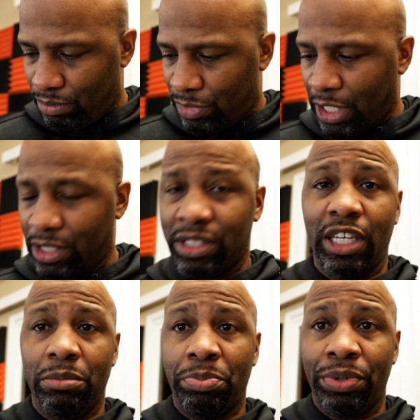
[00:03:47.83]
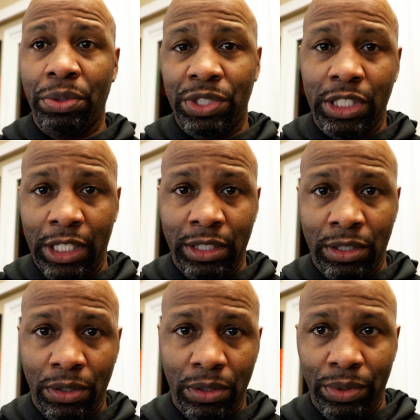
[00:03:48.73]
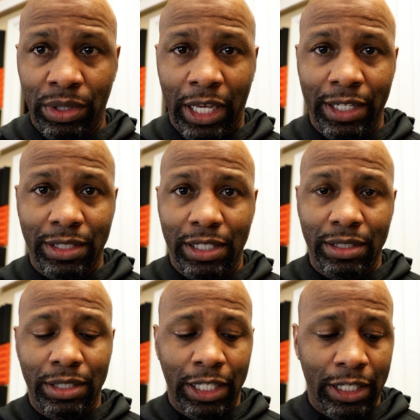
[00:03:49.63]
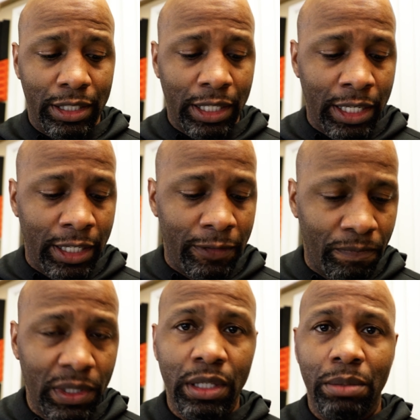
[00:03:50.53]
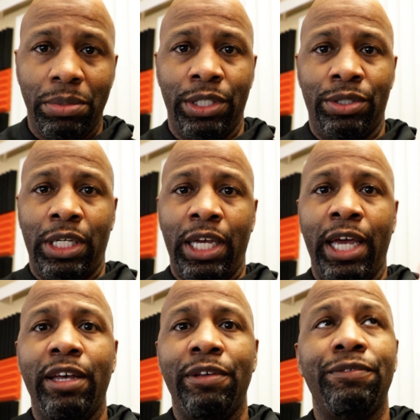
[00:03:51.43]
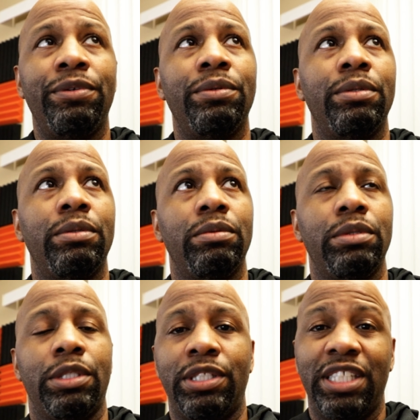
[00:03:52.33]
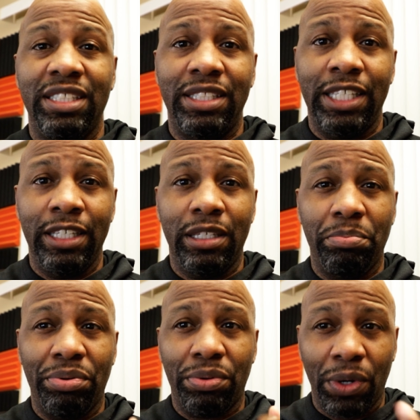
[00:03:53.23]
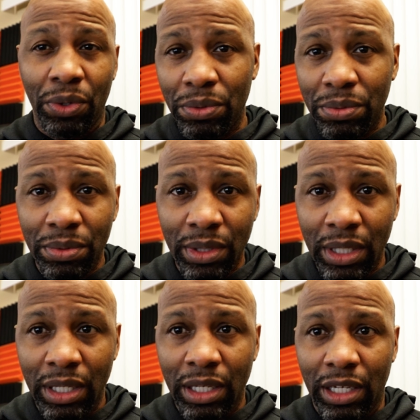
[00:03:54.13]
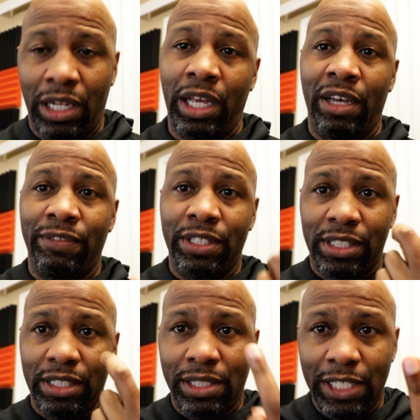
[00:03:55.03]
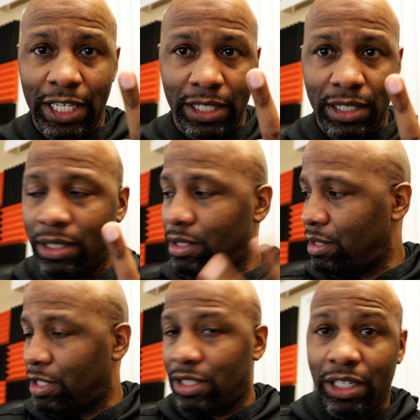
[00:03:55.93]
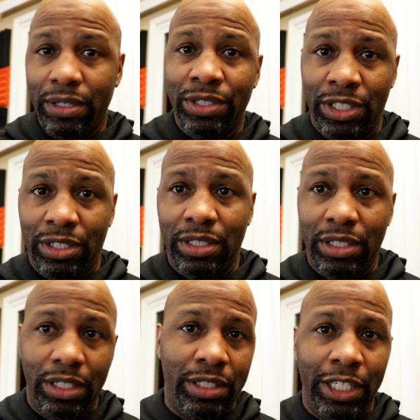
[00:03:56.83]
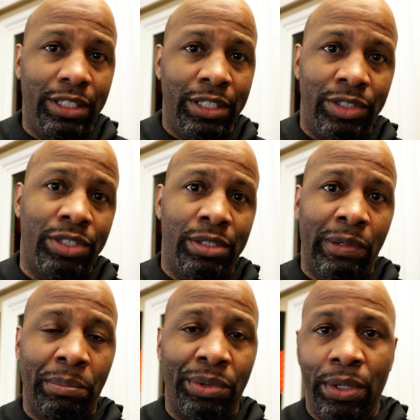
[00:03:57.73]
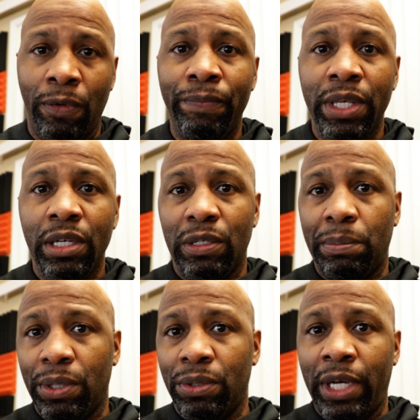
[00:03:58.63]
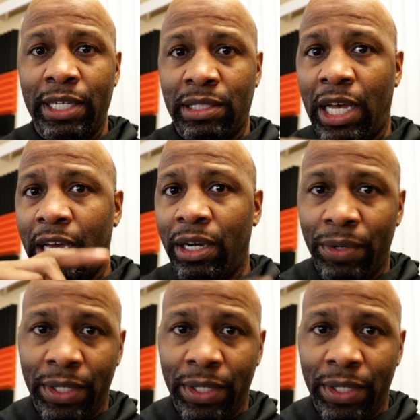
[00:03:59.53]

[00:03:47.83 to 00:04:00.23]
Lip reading: take the same approach that they took with that Cintiq line, because they have the Cintiq Pro and they have the Cintiq. This here is just the Cintiq. This isn't the Pro. The Pro has a higher